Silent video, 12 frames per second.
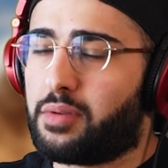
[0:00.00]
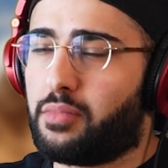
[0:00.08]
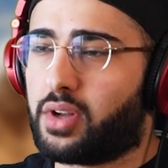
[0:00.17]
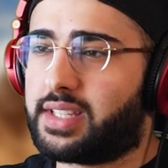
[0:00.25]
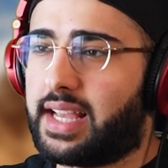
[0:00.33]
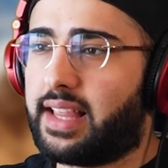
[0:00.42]

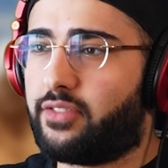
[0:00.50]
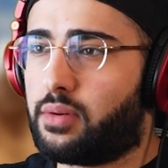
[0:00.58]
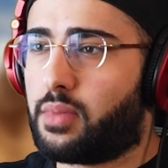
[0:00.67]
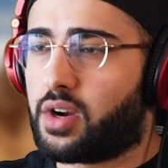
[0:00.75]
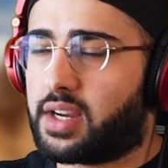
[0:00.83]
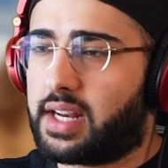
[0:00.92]
multi-level
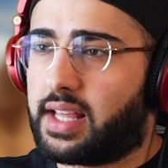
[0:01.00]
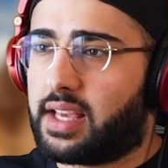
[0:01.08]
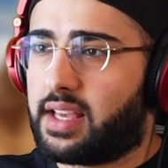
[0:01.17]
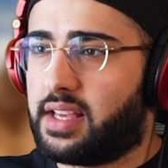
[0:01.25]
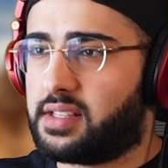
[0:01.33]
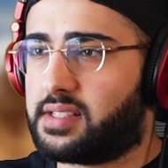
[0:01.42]

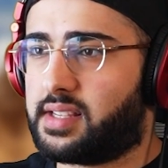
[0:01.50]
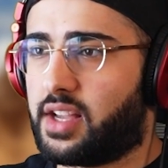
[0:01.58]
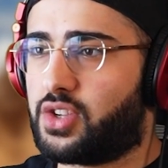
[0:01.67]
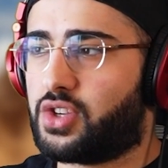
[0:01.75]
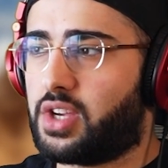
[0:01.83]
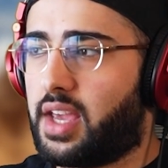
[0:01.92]
marketing is
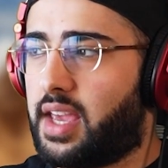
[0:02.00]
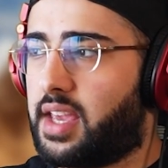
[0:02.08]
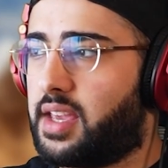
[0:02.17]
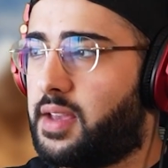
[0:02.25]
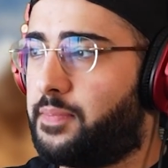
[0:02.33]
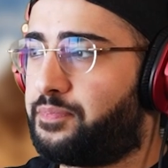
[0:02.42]
such
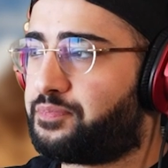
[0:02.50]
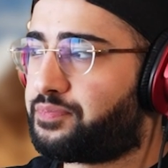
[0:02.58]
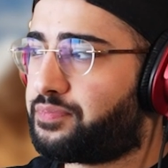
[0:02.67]
a